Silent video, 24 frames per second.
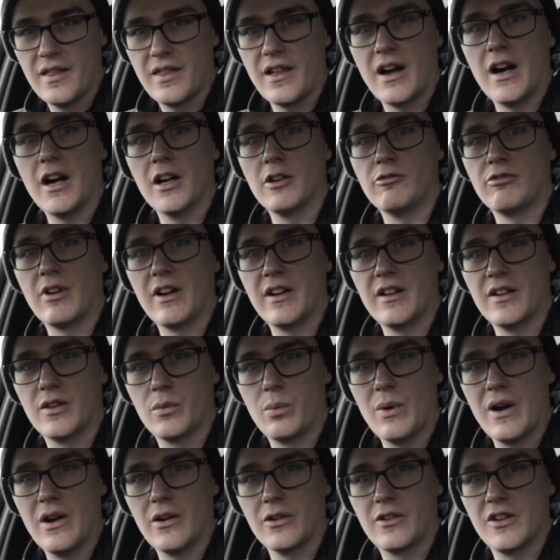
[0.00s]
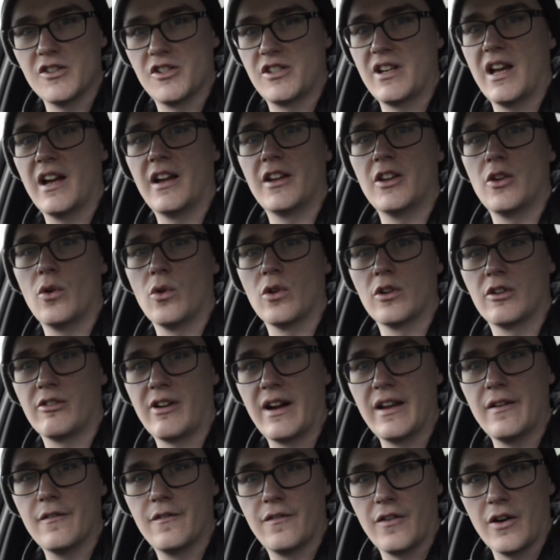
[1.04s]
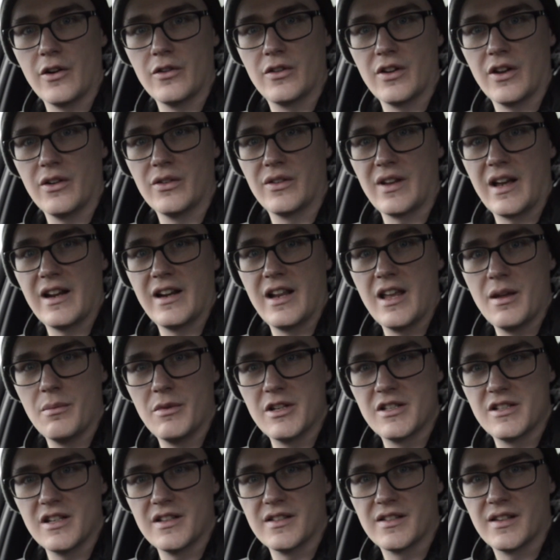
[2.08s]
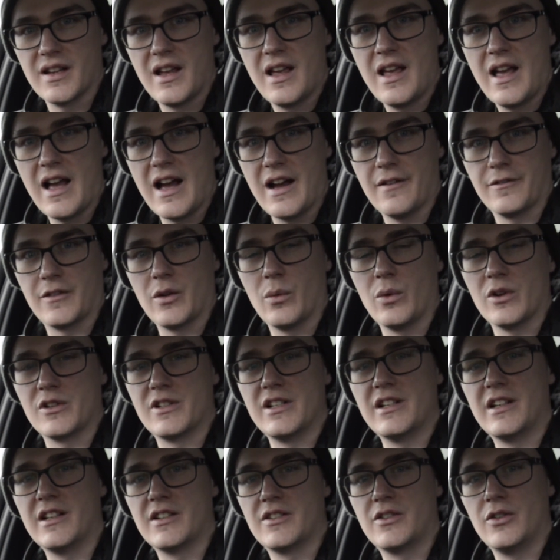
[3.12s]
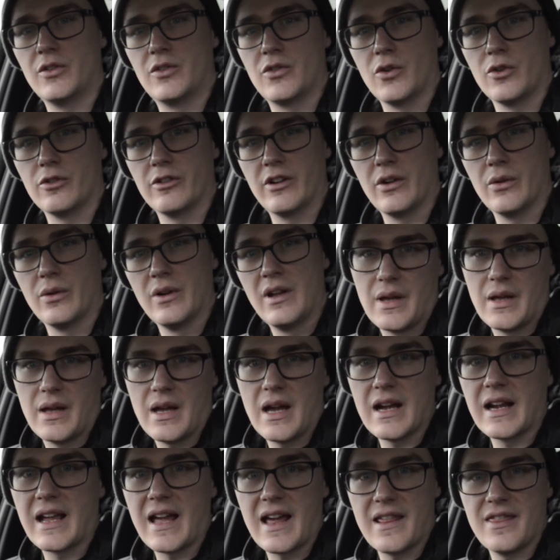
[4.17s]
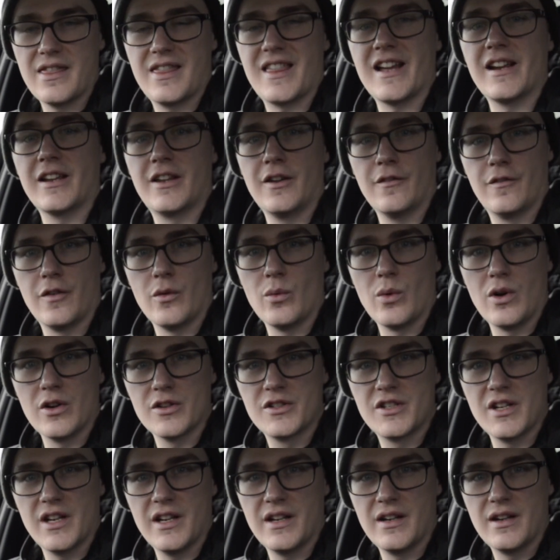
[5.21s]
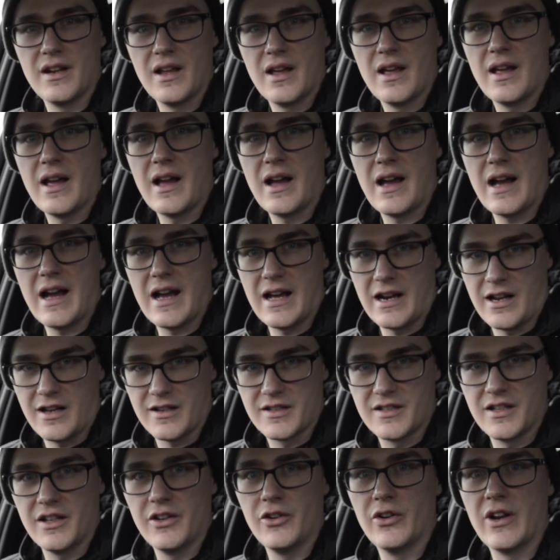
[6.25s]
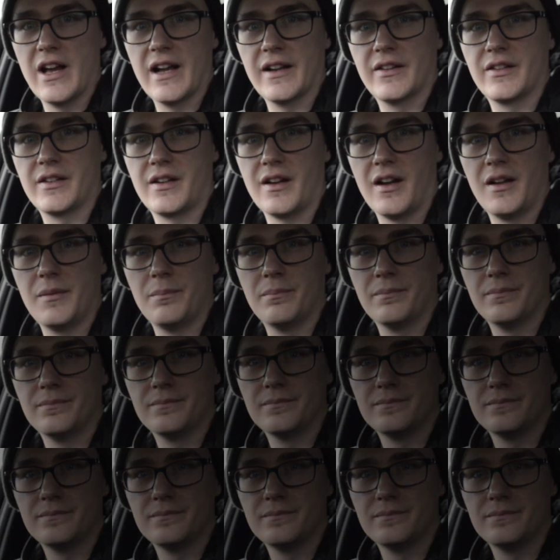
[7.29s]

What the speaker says: that I run as well to share your great photos and images after watching this tutorial. Again, thank you for watching, and I'll see you next time.